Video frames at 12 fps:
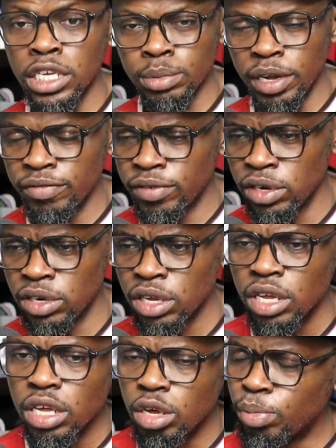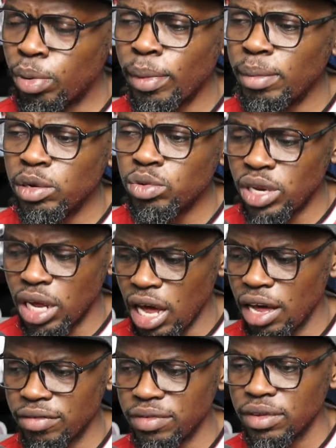Brentford, you probably would
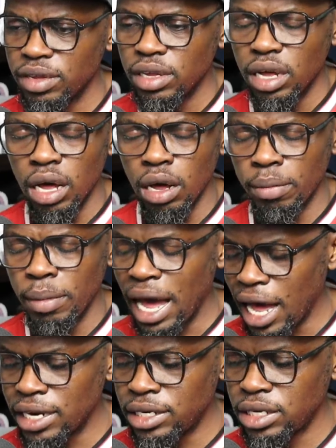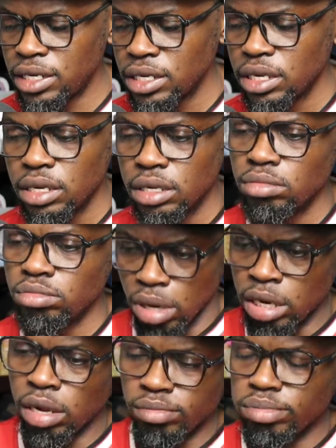have had
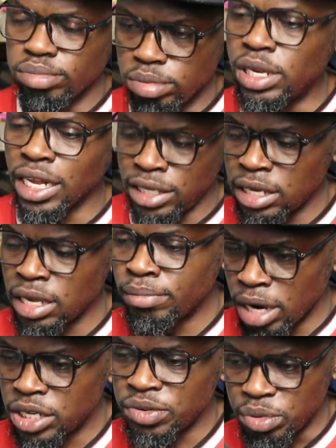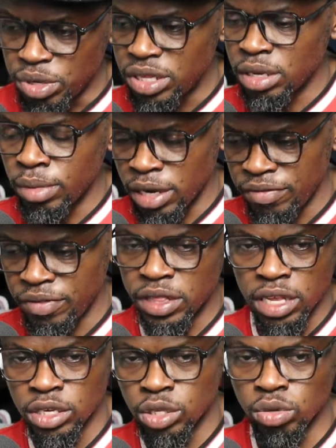that same match rhythm and
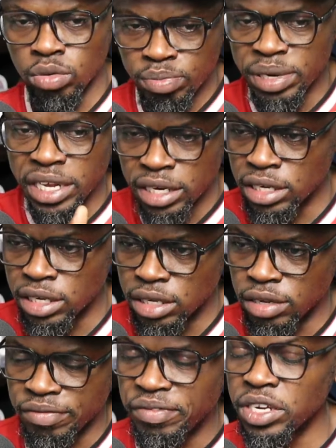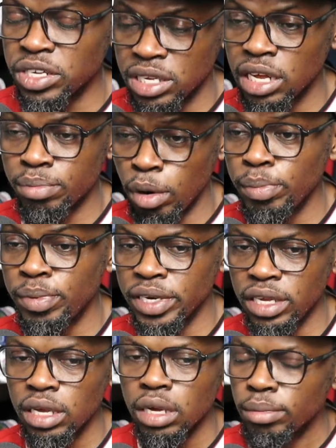fitness to play the first leg
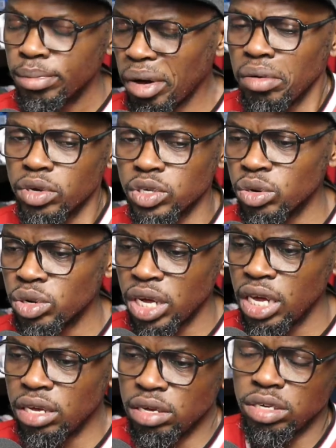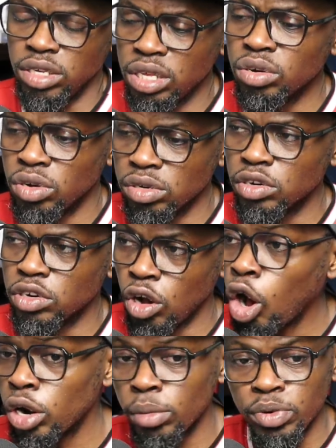properly. But it was okay. He still
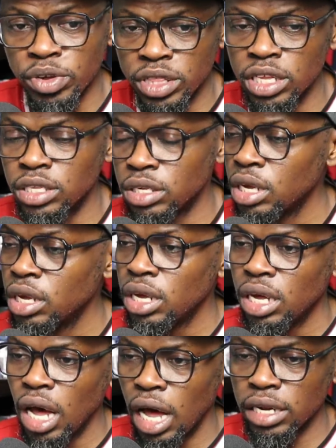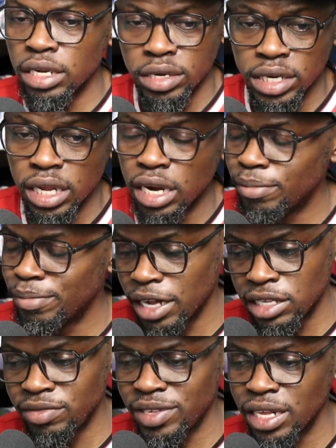caught up with it and created a
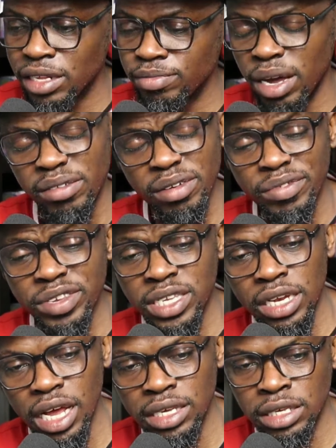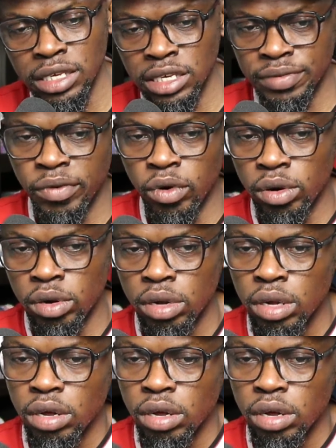magnificent assist for